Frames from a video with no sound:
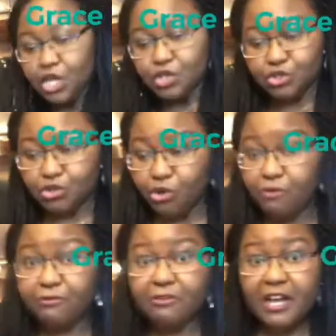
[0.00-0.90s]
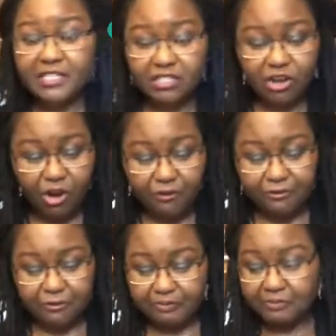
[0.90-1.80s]
So first
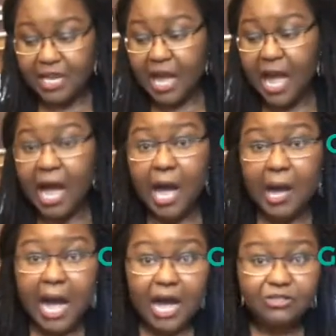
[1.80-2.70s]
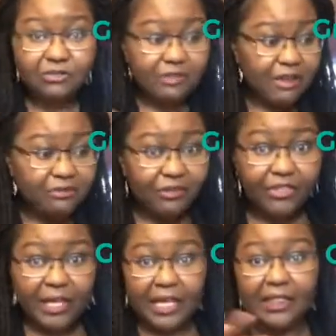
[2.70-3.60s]
off, out of
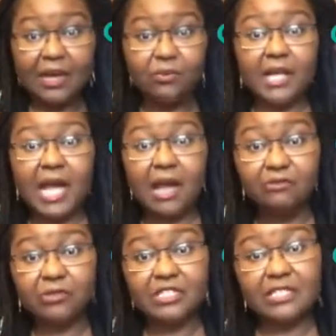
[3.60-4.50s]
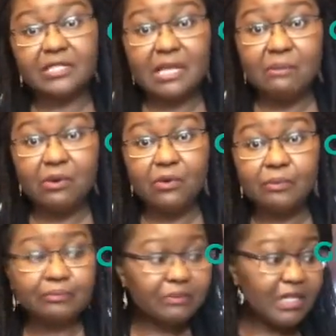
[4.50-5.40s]
everything that we have on this table,
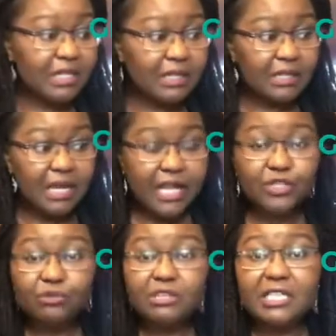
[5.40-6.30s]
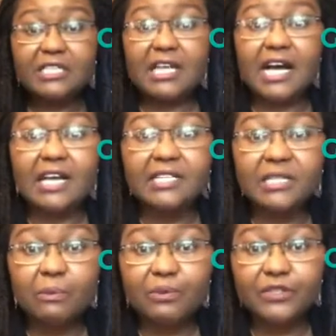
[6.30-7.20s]
assuming these are
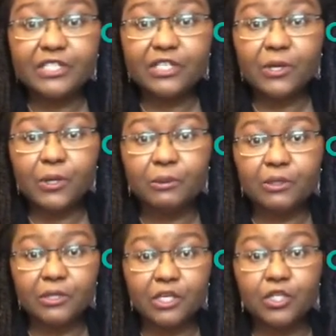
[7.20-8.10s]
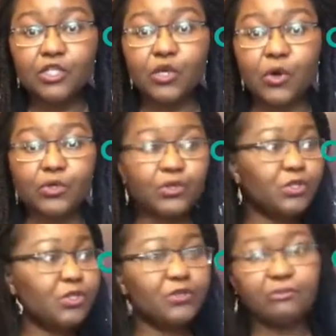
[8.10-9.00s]
staples in your cupboard, so you
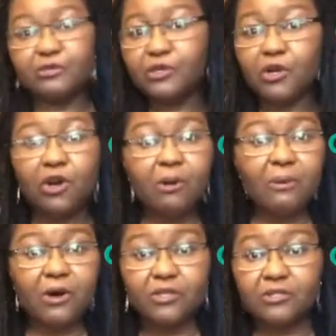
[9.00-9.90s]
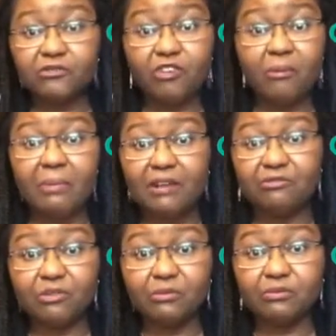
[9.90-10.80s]
just open your cupboard, you've come back
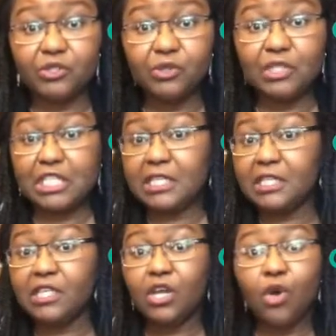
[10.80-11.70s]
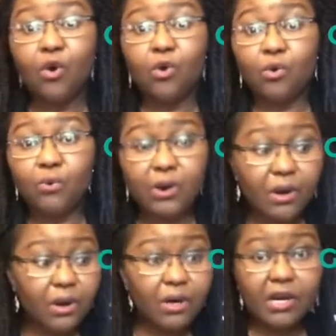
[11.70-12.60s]
from uni or
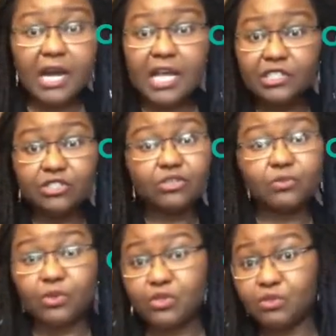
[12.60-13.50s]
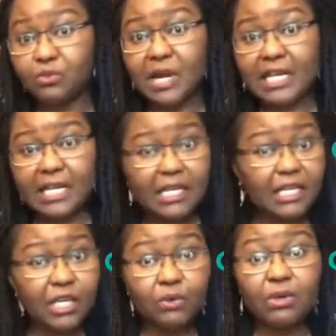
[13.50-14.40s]
work and you just want to whack in
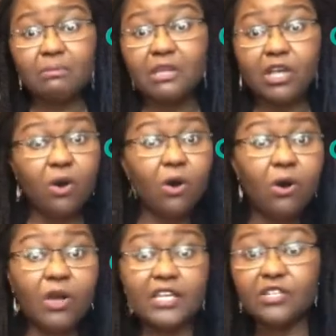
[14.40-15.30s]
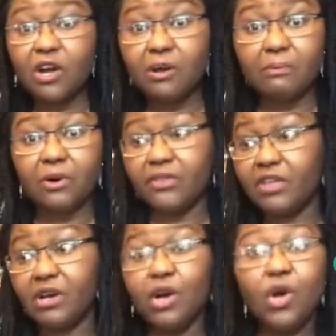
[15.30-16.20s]
a quick meal, or a young
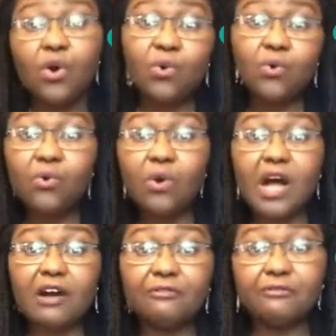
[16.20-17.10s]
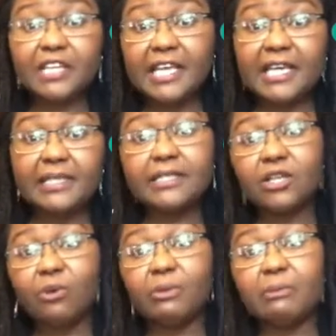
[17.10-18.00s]
mother who have kids
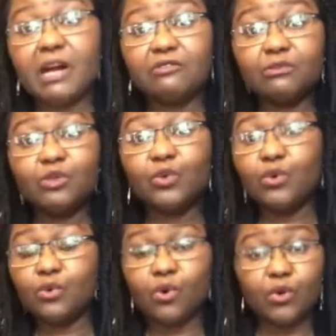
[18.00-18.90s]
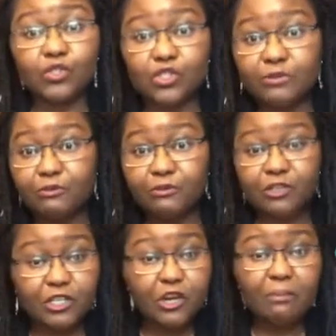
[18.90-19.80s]
coming back from school or just before
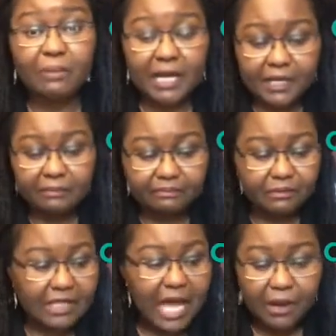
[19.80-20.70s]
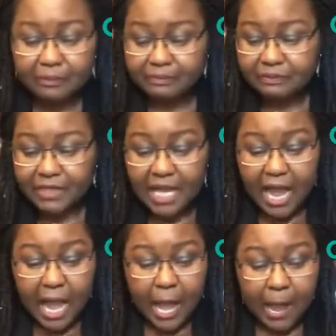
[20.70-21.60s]
they come back. Now,
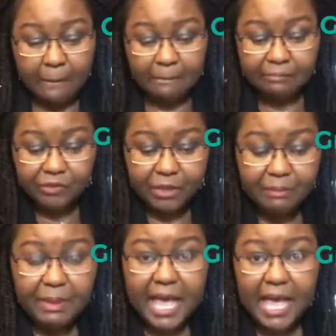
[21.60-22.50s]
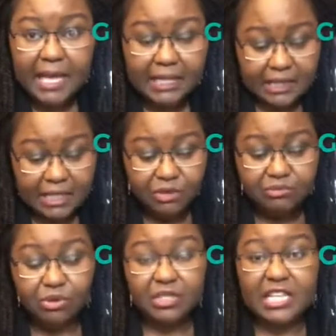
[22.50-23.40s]
the main
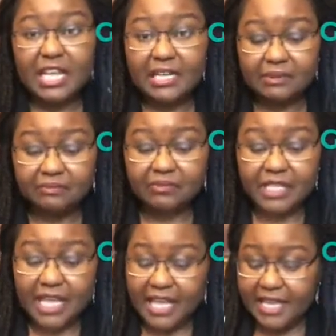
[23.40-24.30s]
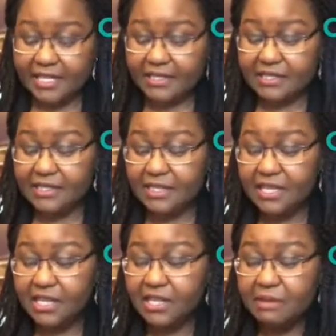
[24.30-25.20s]
protein is
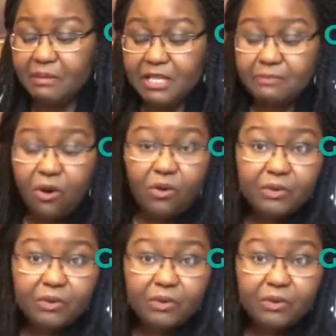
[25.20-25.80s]
the meatball.